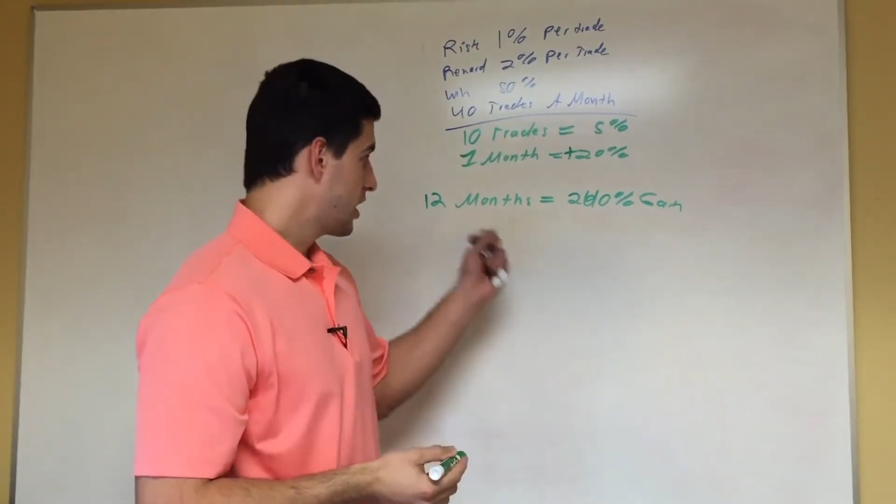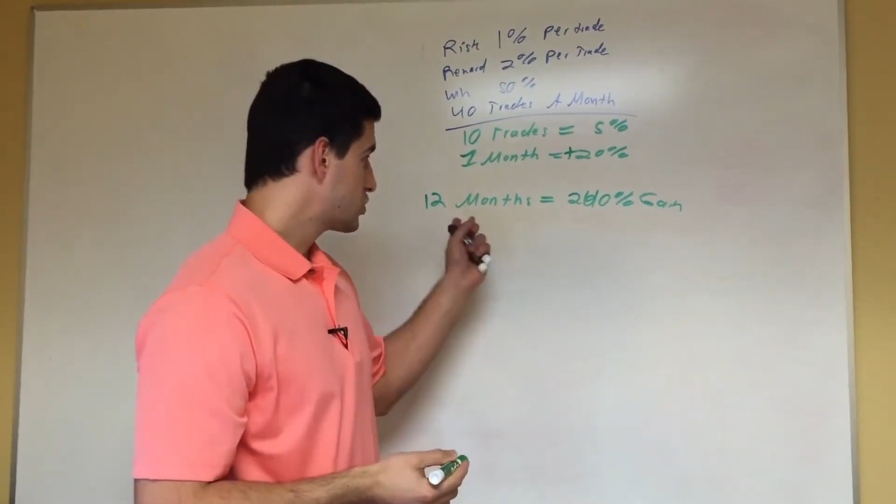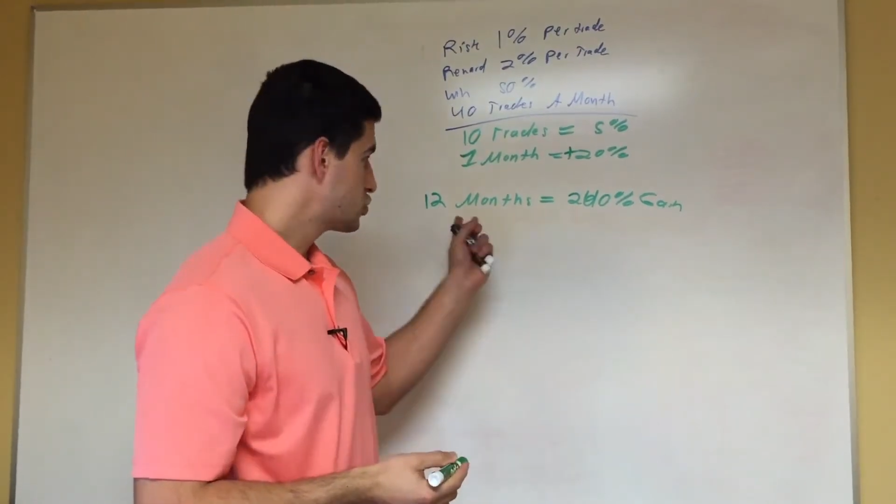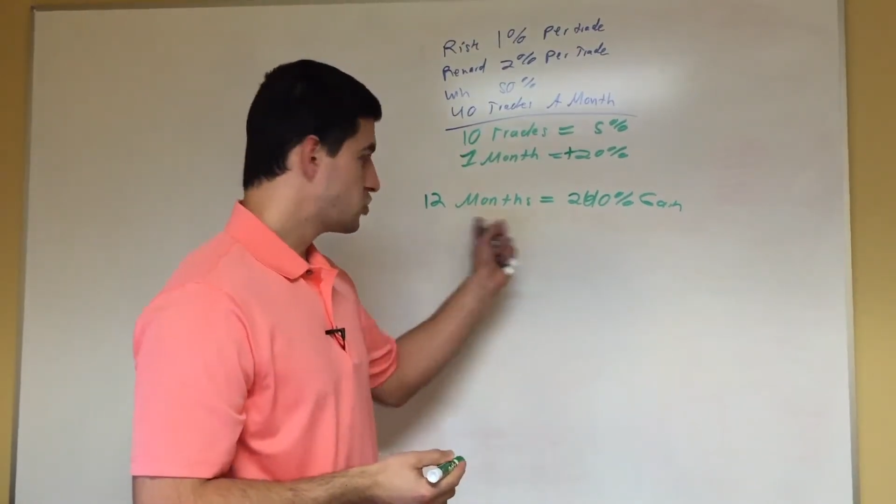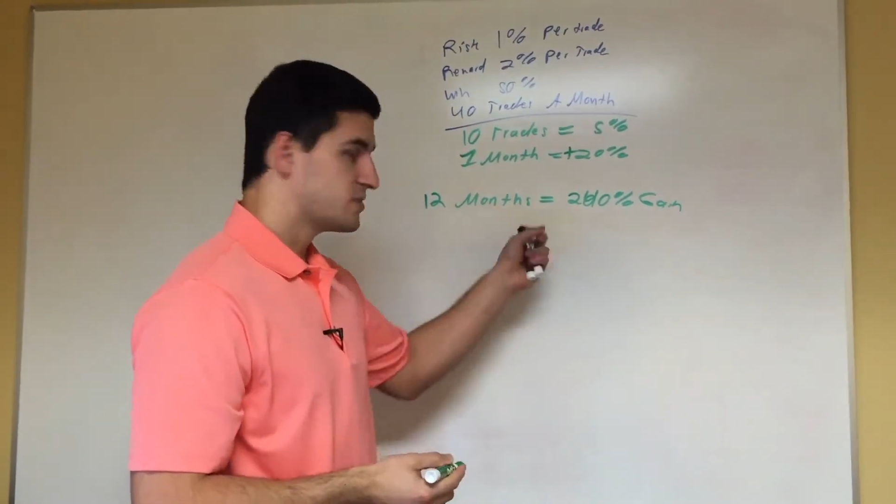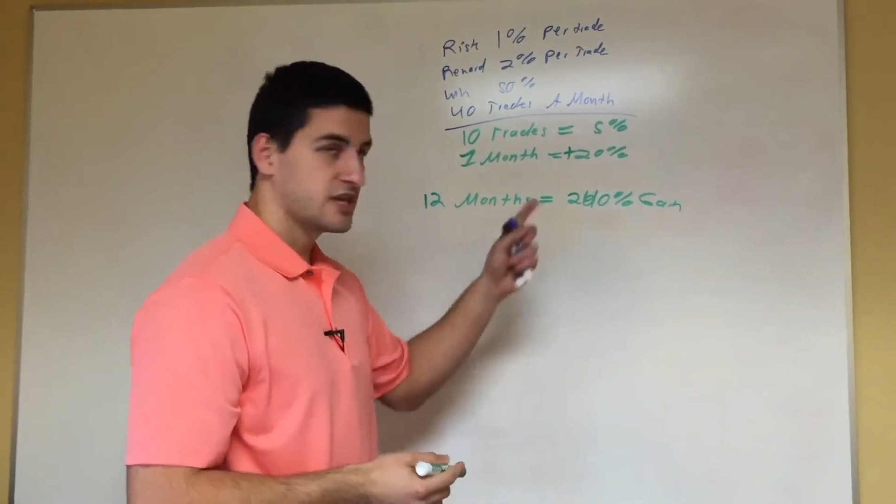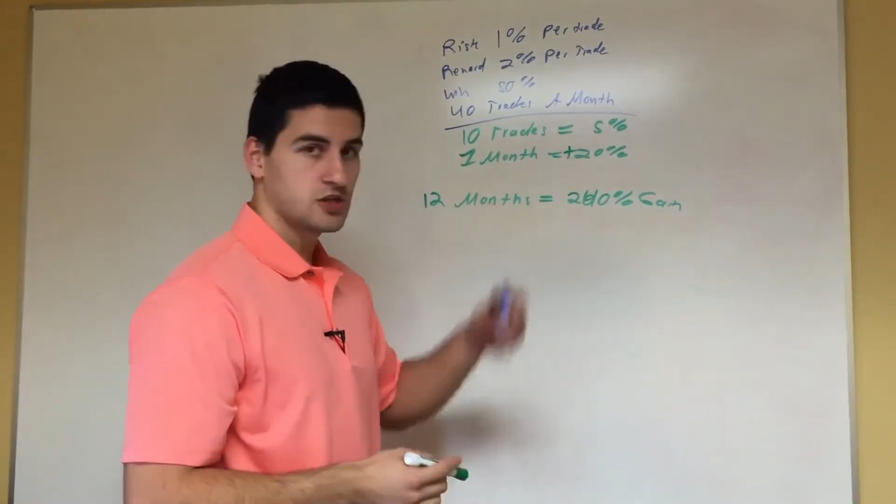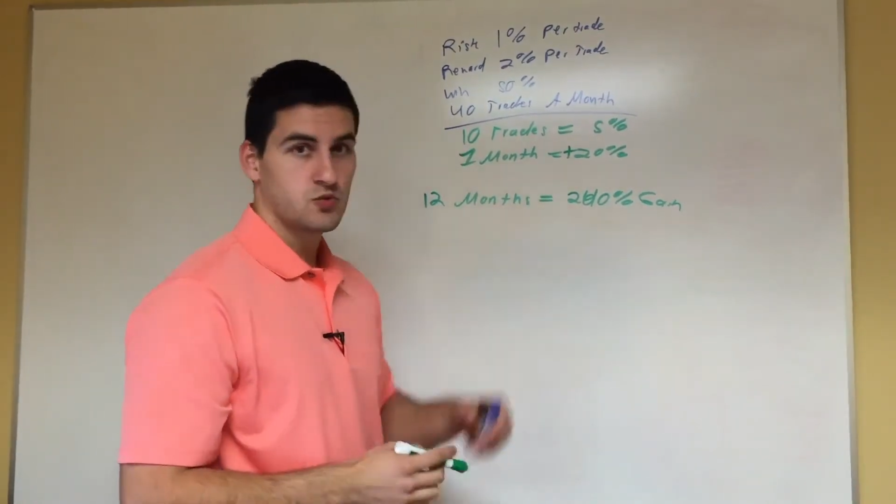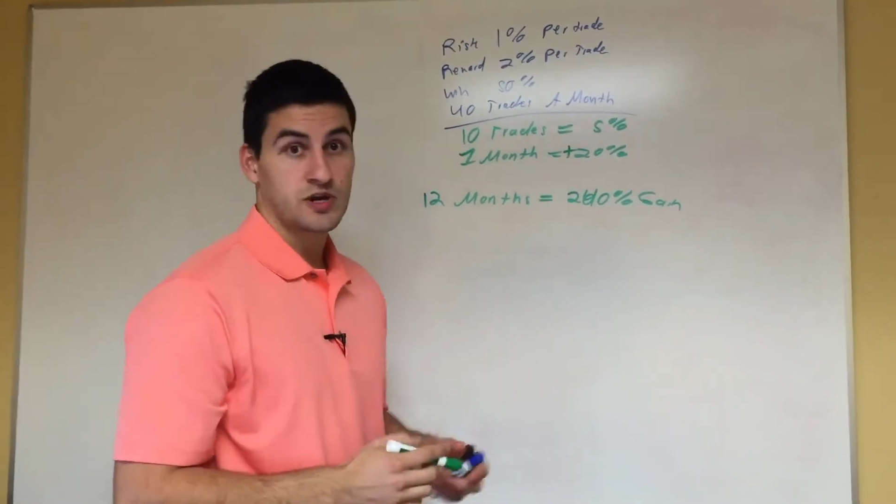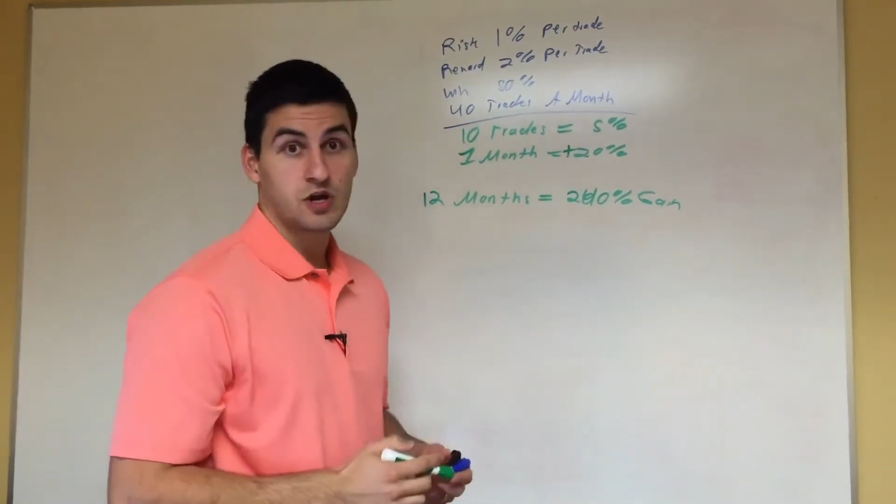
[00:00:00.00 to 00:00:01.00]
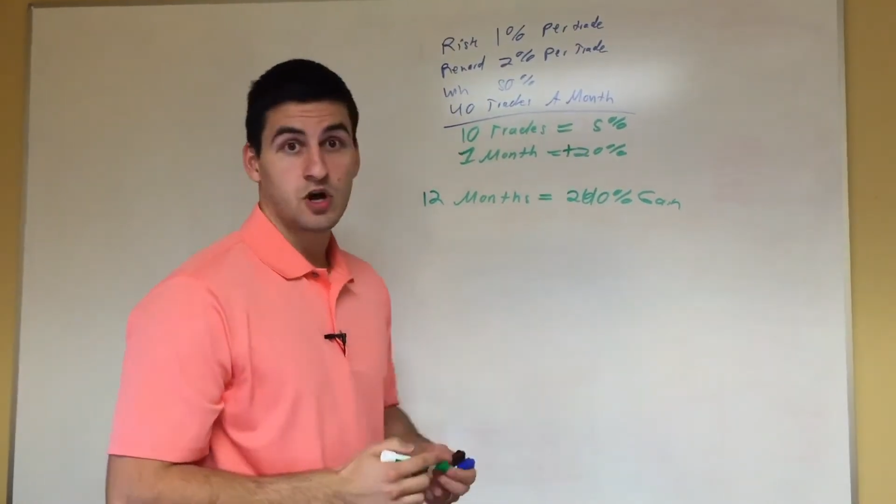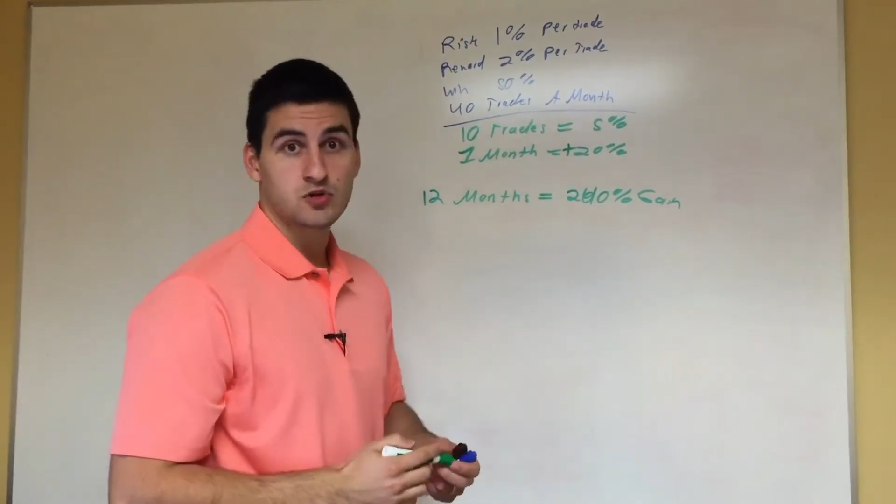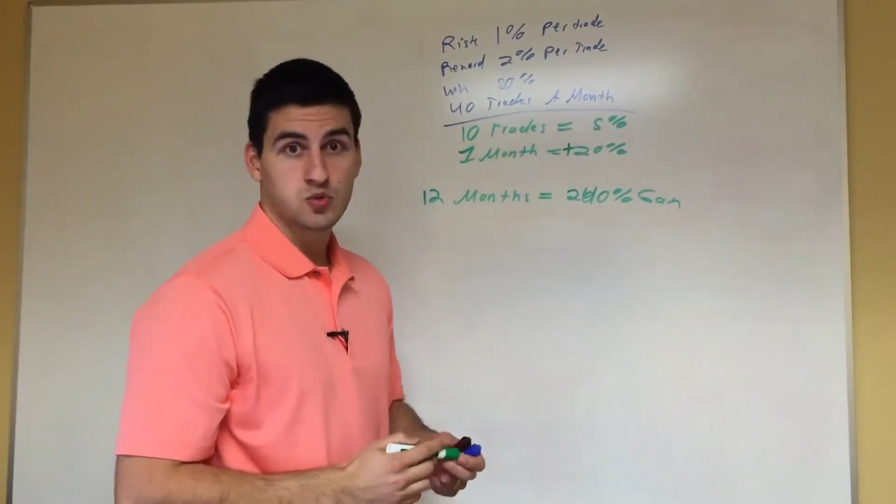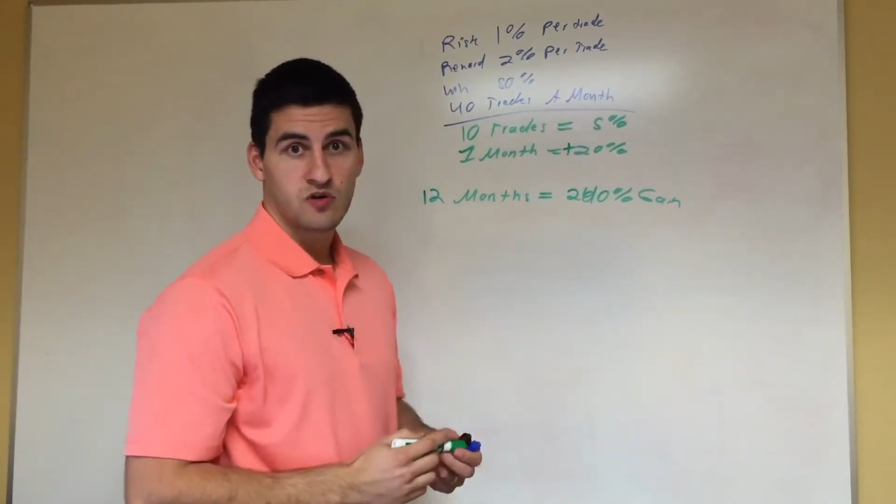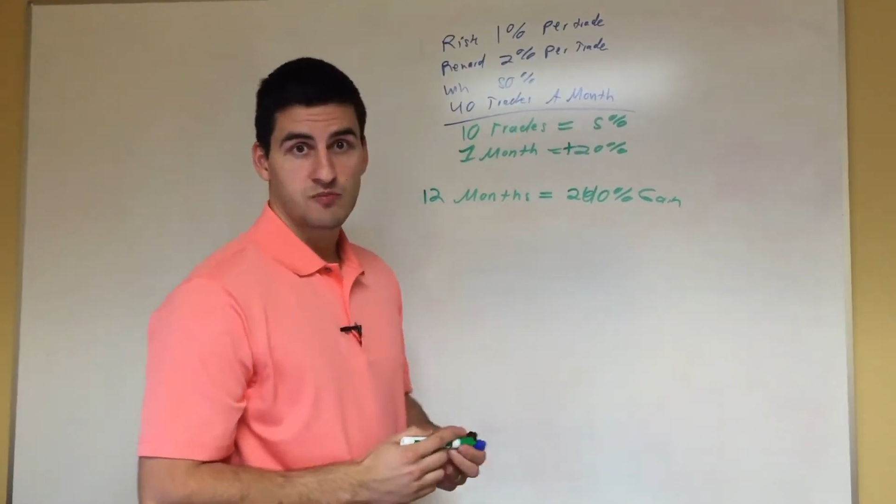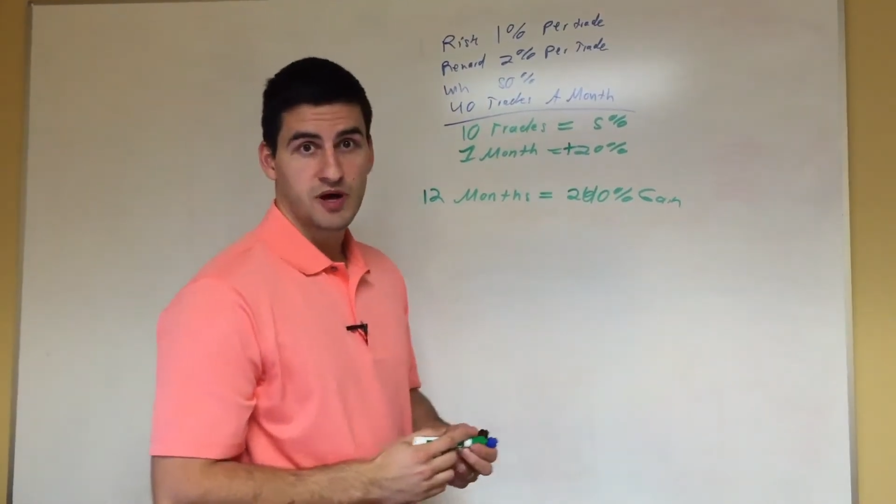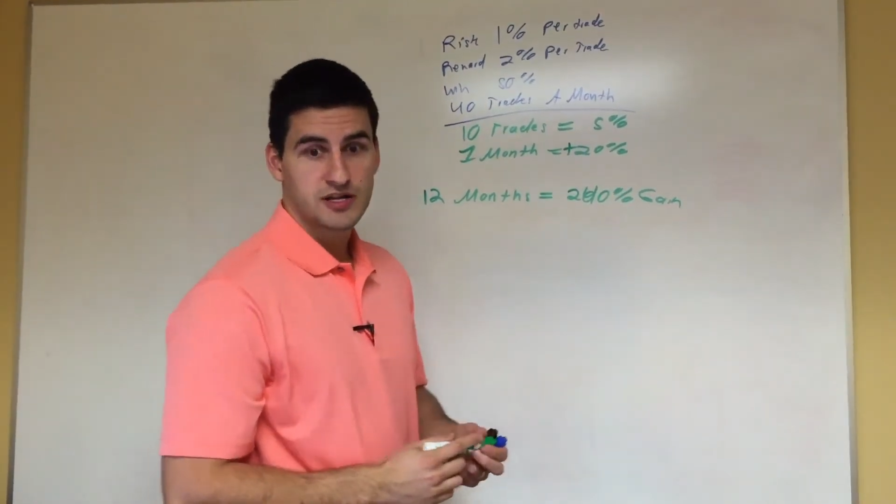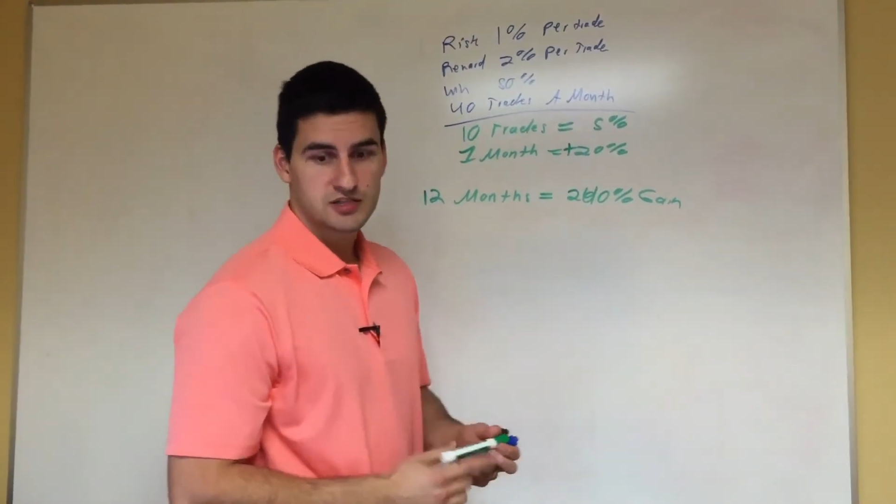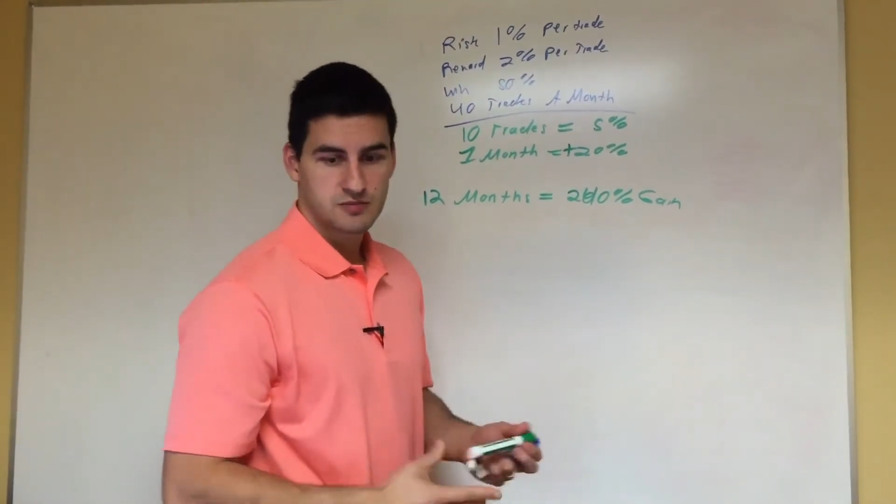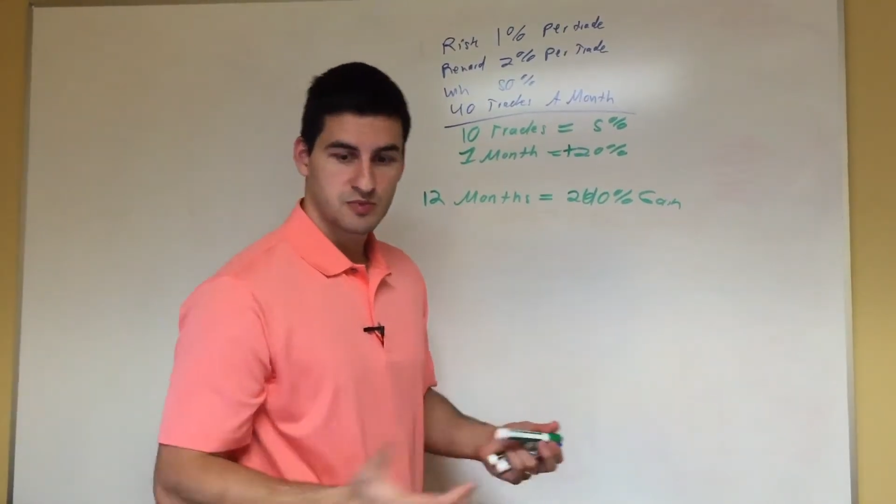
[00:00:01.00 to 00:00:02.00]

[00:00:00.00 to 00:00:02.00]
assuming that you win all 12 months.